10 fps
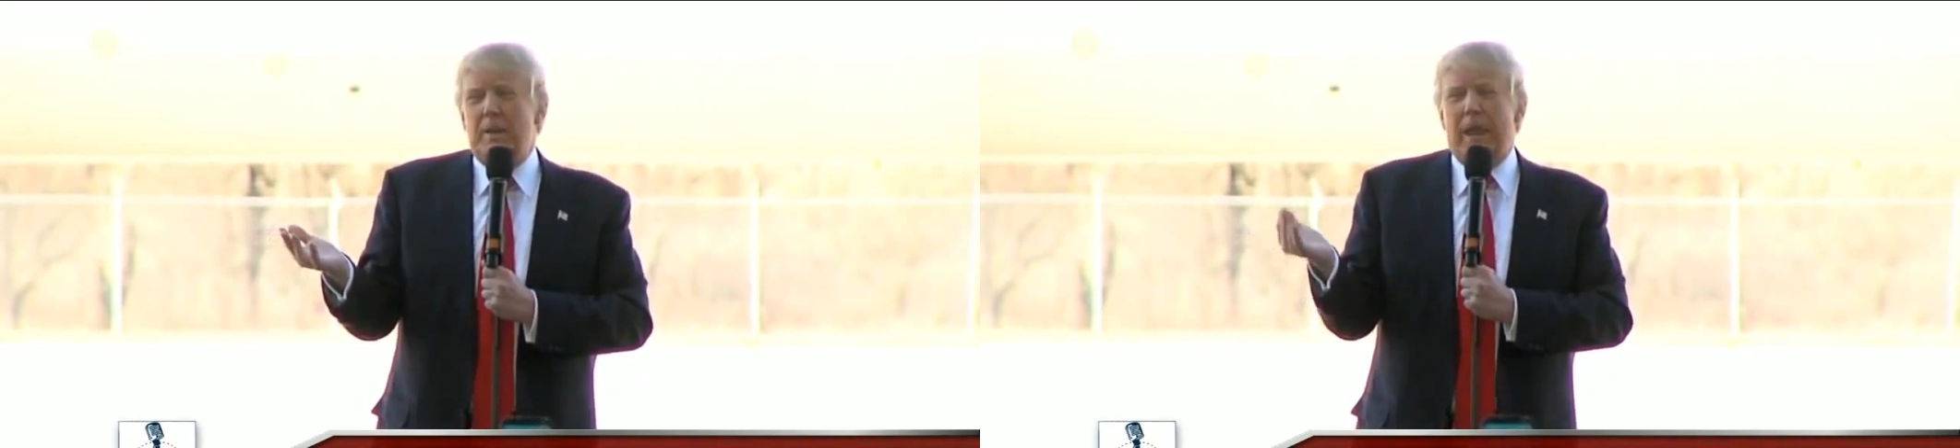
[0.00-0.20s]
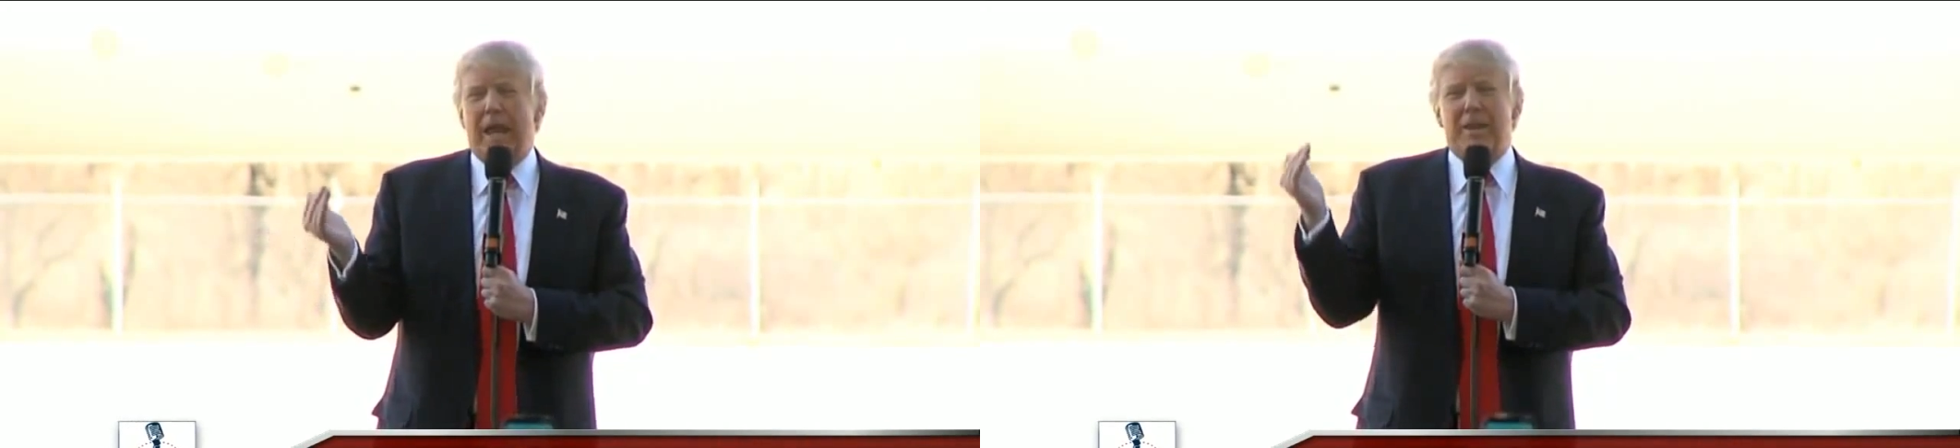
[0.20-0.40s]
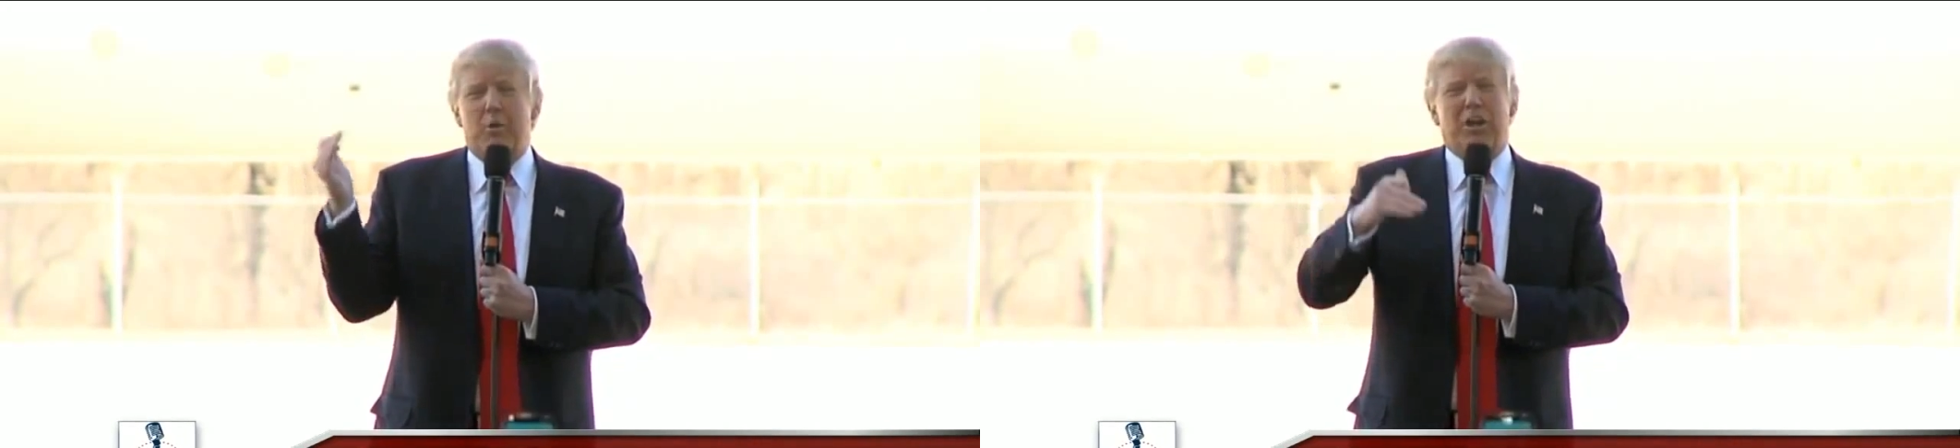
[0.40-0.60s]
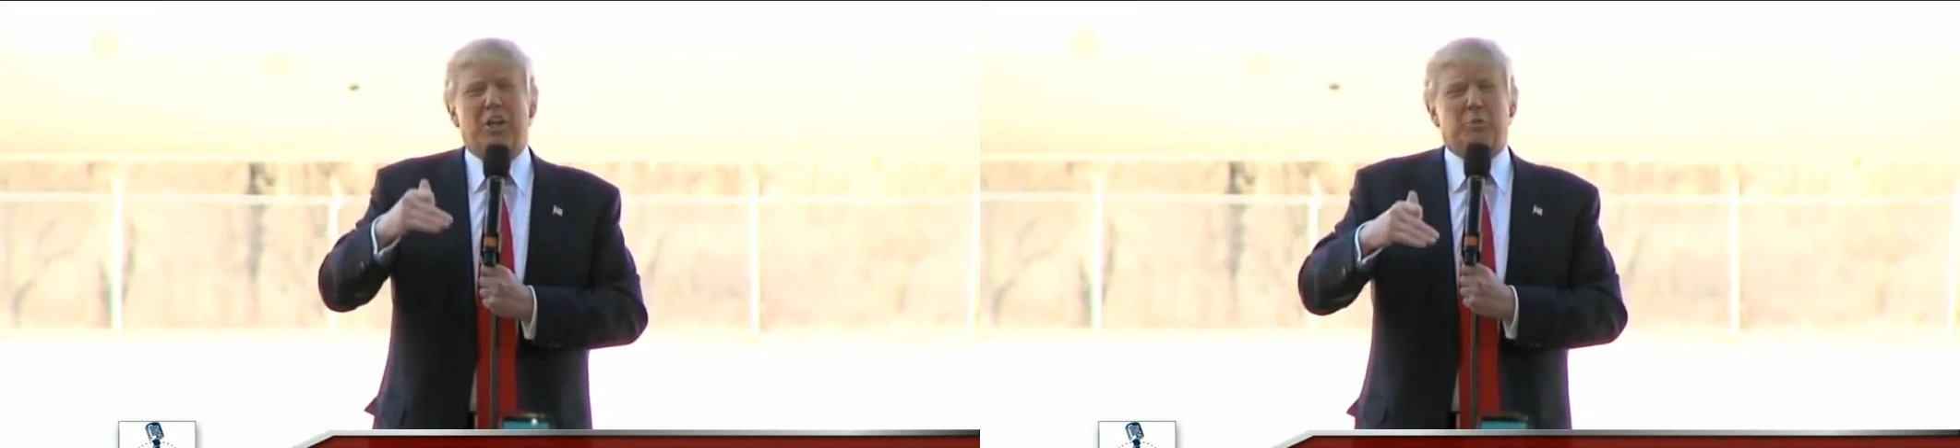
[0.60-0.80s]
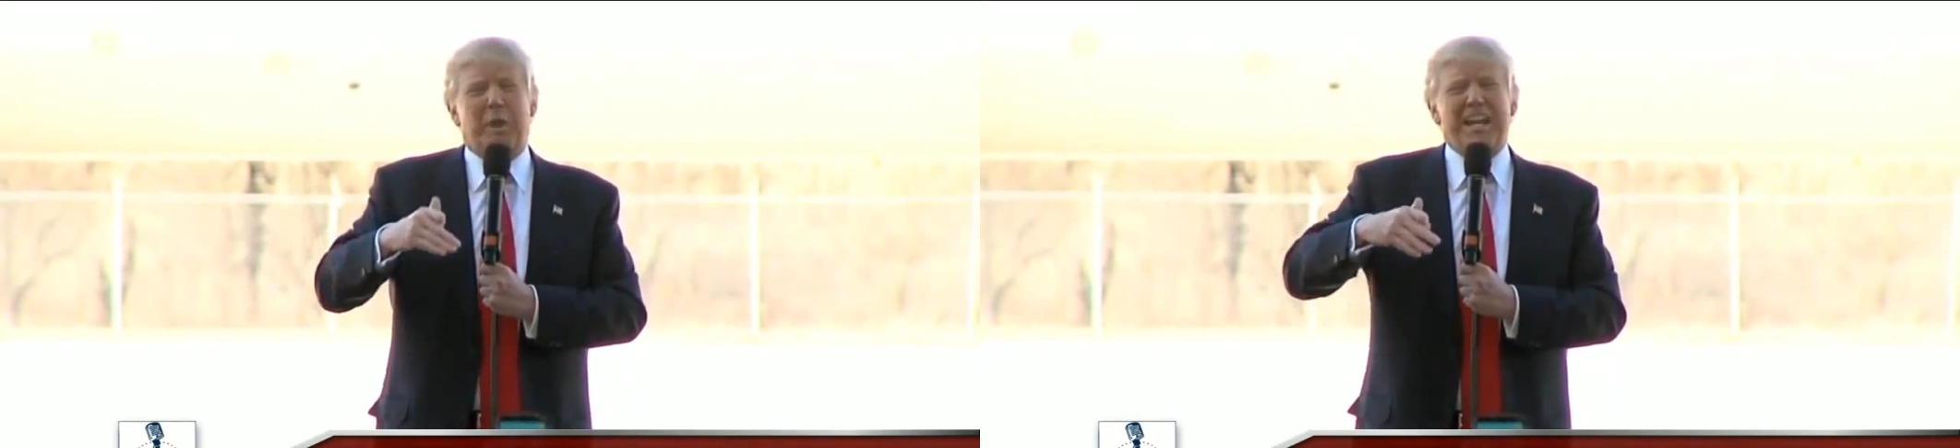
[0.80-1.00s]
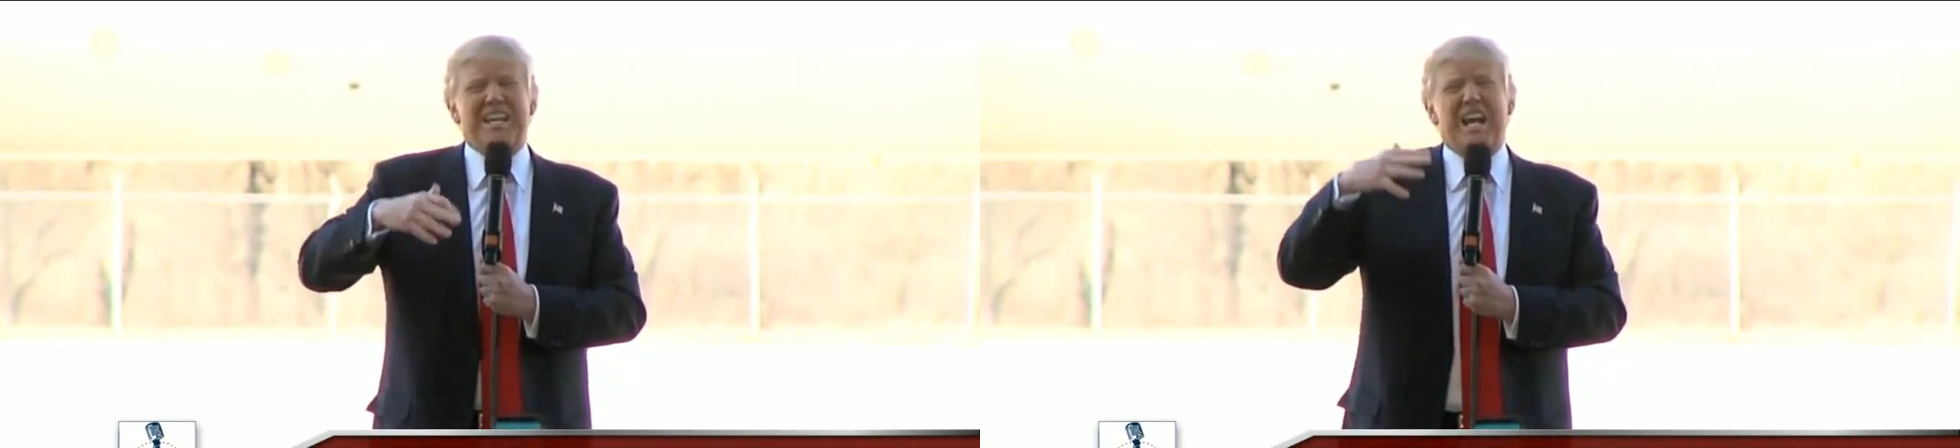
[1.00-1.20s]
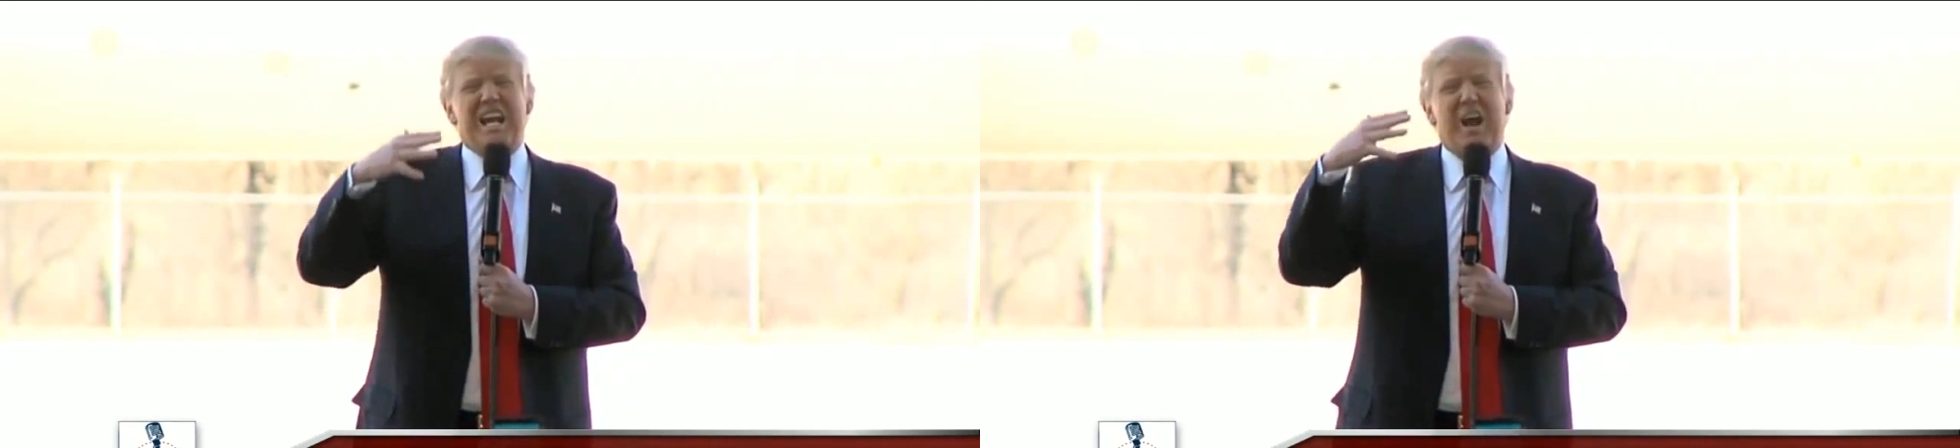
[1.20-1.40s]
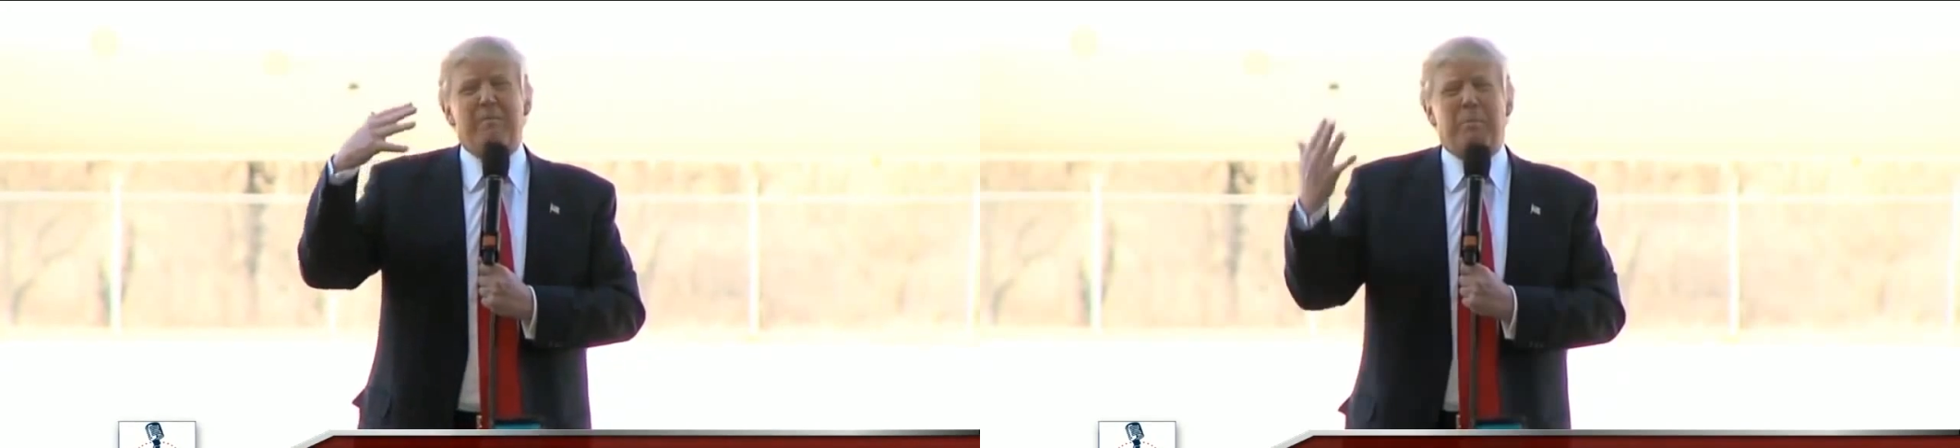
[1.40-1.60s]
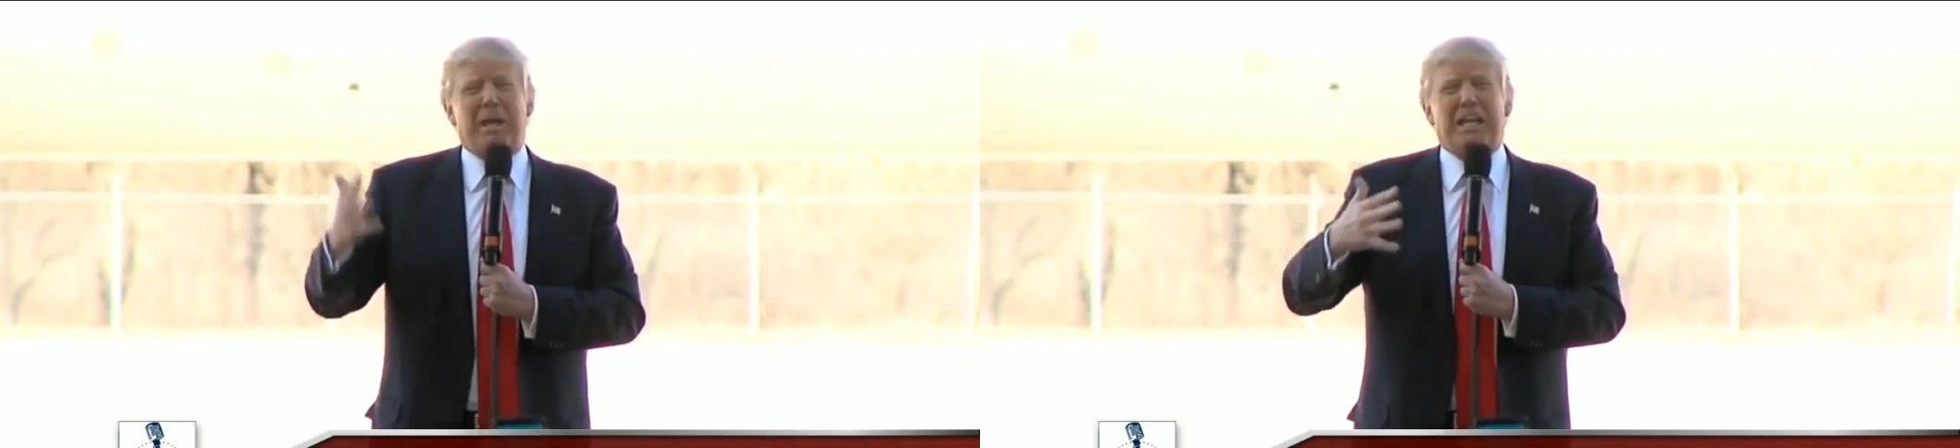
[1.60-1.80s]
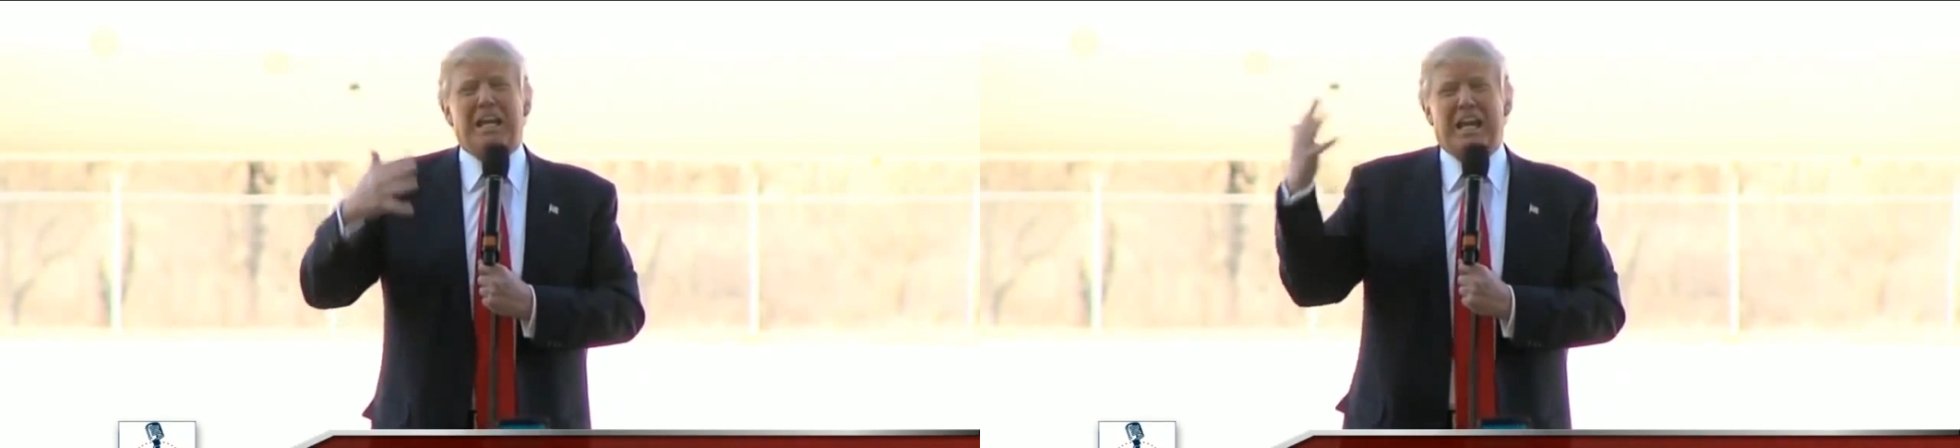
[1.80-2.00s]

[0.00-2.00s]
And they were going to spend $1.5 billion